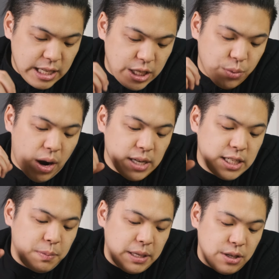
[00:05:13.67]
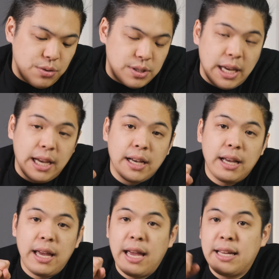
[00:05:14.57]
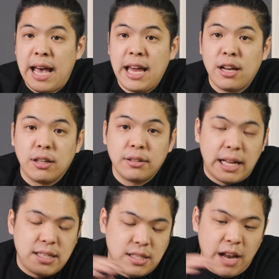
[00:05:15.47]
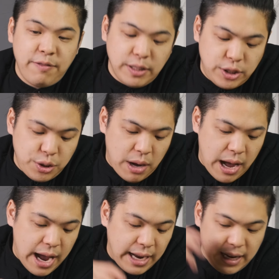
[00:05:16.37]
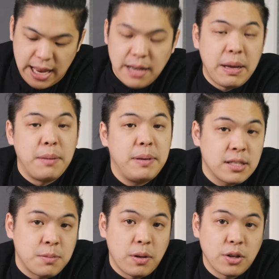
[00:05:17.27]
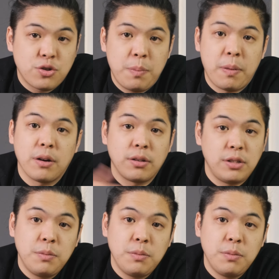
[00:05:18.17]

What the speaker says: you want to be using a kettle that's not filled too high and maybe a smaller dripper.